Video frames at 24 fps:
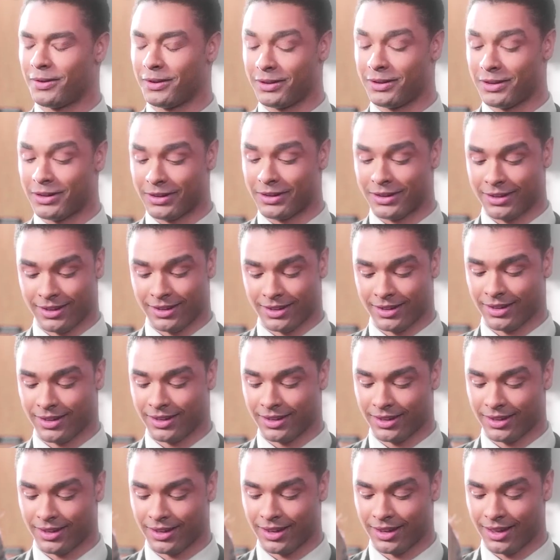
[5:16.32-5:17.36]
well, look,
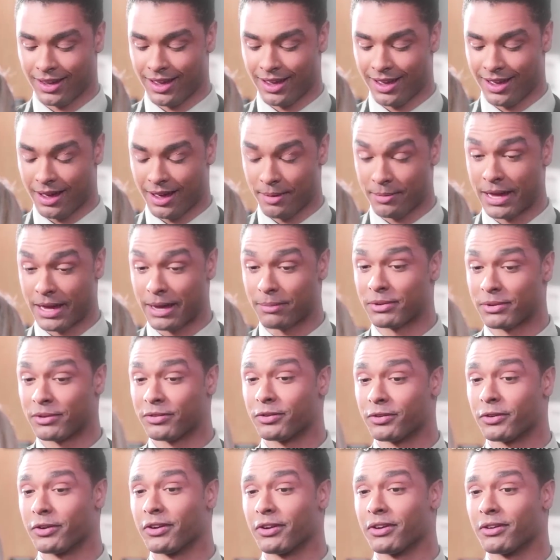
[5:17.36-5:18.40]
I'm happy
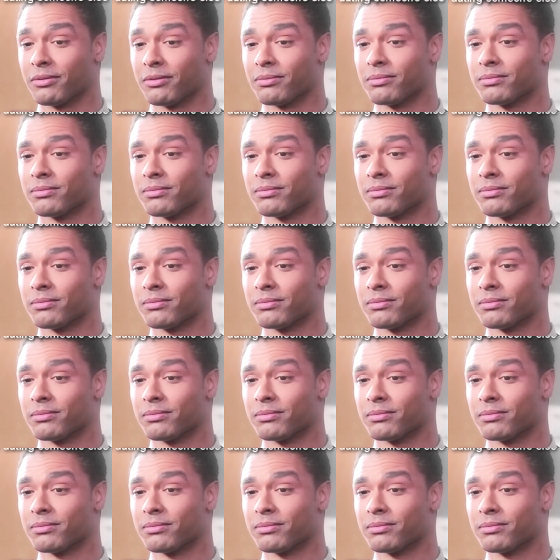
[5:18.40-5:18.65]
for you.